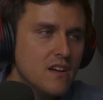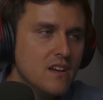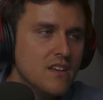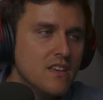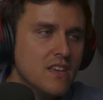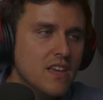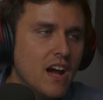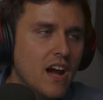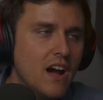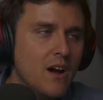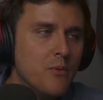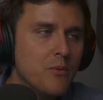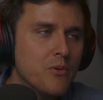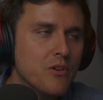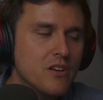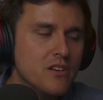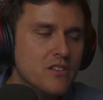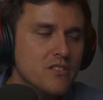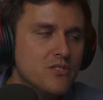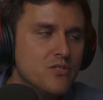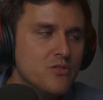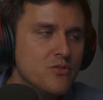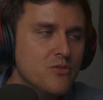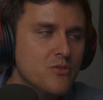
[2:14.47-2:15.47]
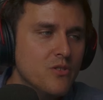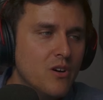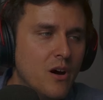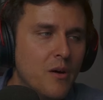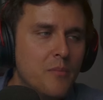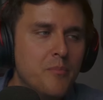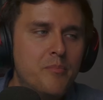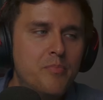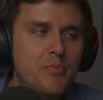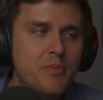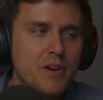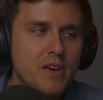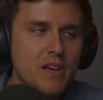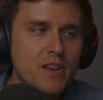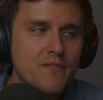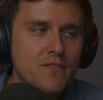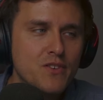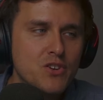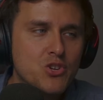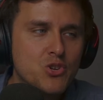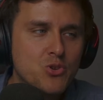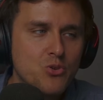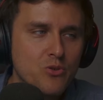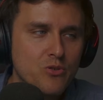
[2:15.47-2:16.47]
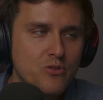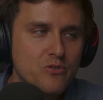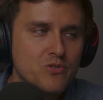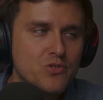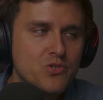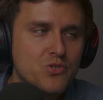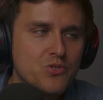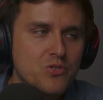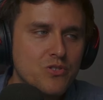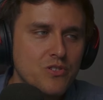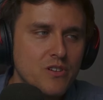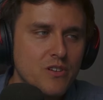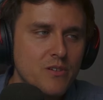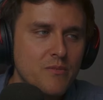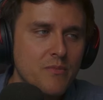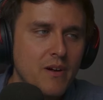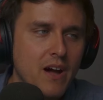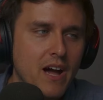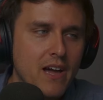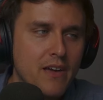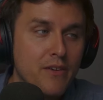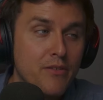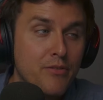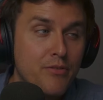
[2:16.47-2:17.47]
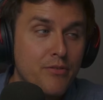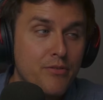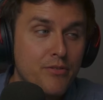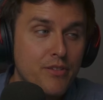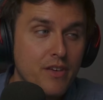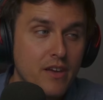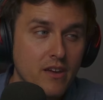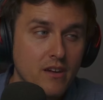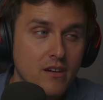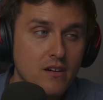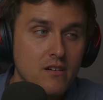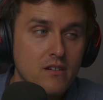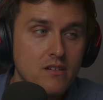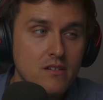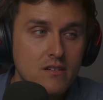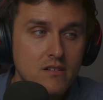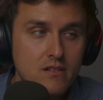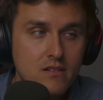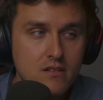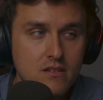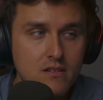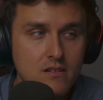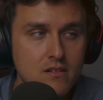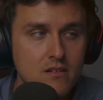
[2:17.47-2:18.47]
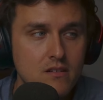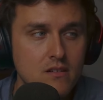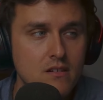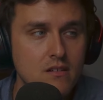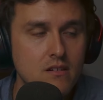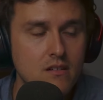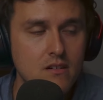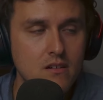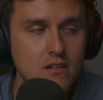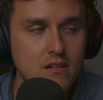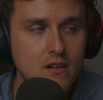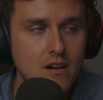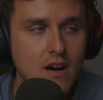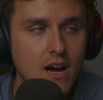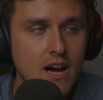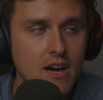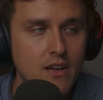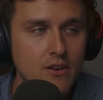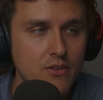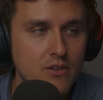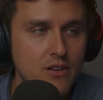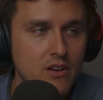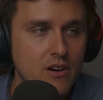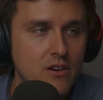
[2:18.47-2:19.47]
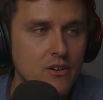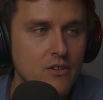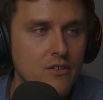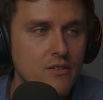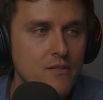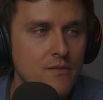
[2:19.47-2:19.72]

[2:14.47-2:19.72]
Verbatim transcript: Yeah, we're going to do a bit of a shorter stream, I think. I don't know.